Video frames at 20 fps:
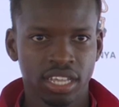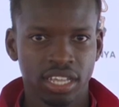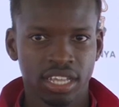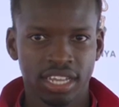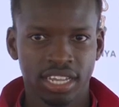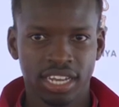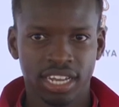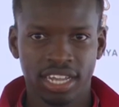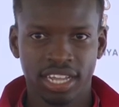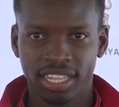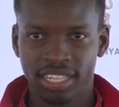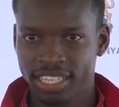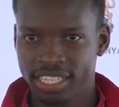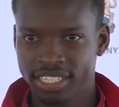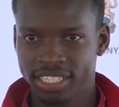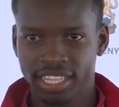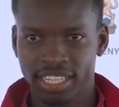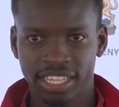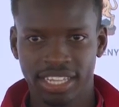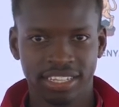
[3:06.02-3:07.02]
and
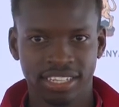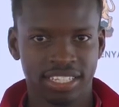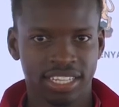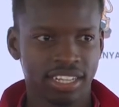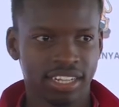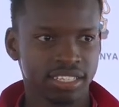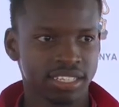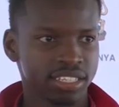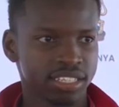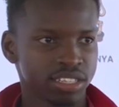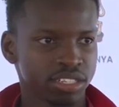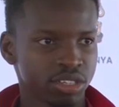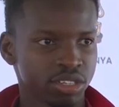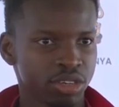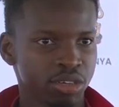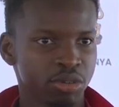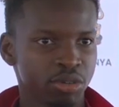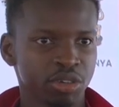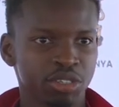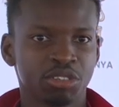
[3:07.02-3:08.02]
these are the results.
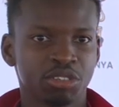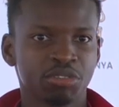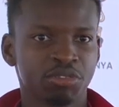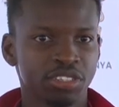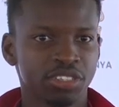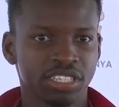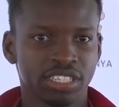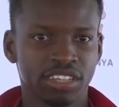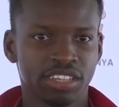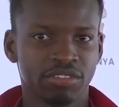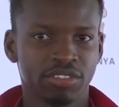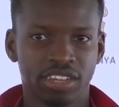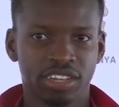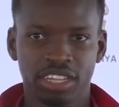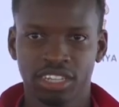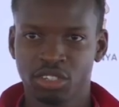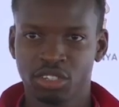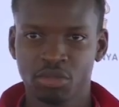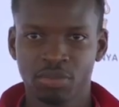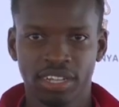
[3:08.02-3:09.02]
So what if we stay for
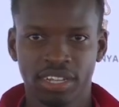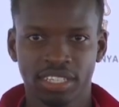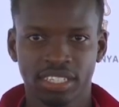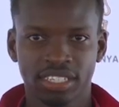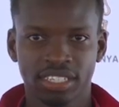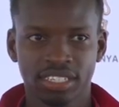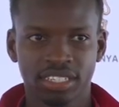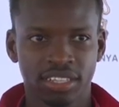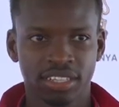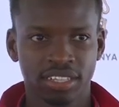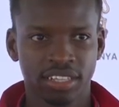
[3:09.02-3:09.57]
like 2 months?